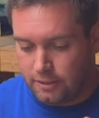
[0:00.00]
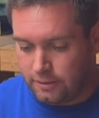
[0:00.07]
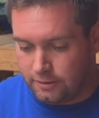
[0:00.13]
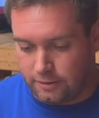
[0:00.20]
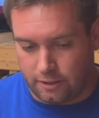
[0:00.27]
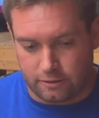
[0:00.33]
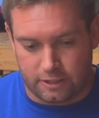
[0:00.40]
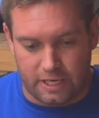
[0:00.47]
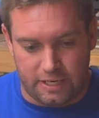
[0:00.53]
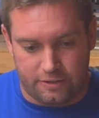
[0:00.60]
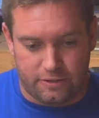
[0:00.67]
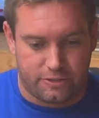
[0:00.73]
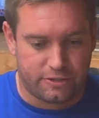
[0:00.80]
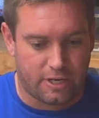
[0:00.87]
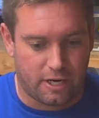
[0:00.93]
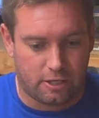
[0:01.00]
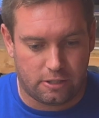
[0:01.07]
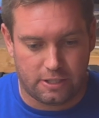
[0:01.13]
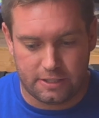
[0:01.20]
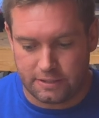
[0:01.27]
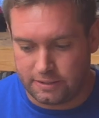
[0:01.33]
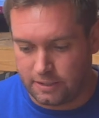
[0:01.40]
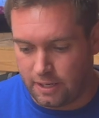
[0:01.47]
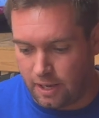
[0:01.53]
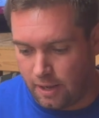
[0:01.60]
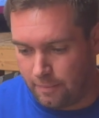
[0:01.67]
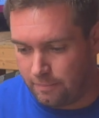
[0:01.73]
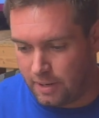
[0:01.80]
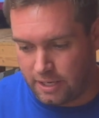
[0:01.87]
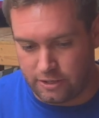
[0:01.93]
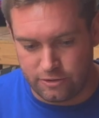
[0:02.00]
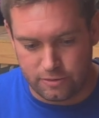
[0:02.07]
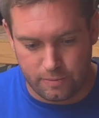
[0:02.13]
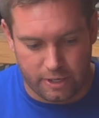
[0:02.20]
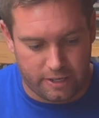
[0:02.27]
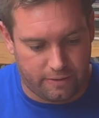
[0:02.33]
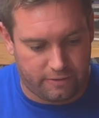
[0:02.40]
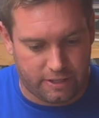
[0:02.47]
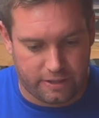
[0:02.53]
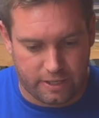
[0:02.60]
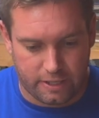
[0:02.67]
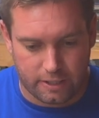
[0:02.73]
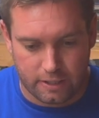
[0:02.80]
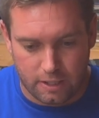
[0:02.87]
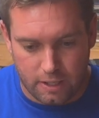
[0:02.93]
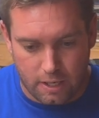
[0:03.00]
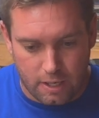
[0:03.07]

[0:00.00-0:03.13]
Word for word: they're great, they're solderless. Um, I use them on everything.